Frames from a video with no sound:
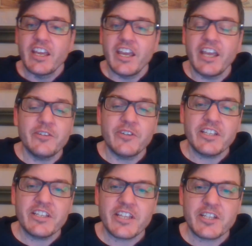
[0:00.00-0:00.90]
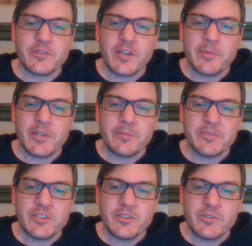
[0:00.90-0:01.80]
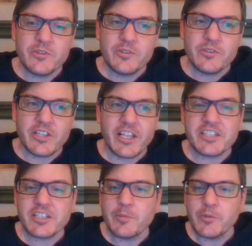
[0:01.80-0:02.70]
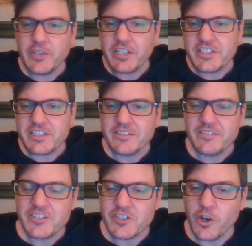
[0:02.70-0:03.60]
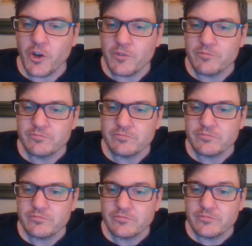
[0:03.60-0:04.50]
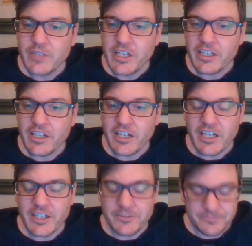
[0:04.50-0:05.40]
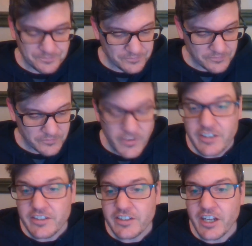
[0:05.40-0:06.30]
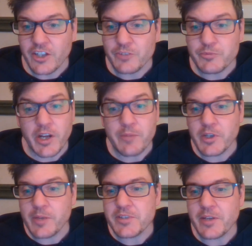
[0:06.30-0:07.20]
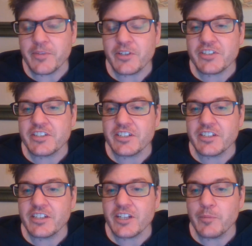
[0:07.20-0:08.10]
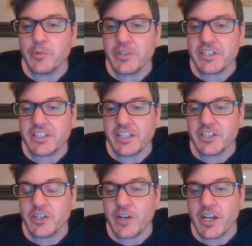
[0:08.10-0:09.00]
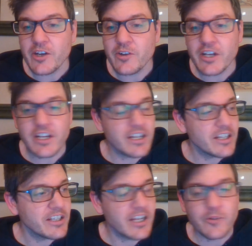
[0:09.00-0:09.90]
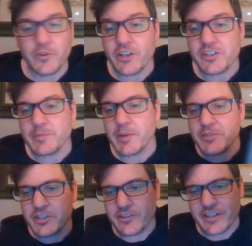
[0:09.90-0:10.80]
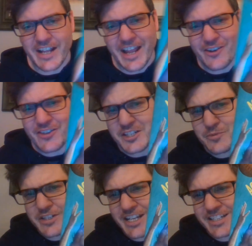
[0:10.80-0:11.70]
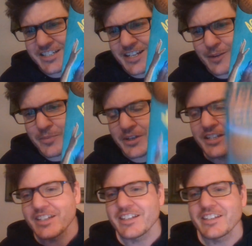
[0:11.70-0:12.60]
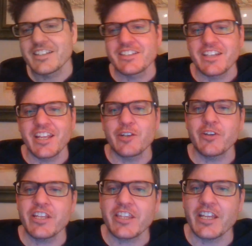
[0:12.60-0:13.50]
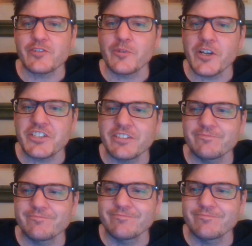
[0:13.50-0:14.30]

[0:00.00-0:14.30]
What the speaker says: Anyway, that's what I've been up to in the last couple weeks. So I'll try and put up something else in a couple weeks, let you know how what else I'm up to and how this one ends up. Anyway, thanks for watching.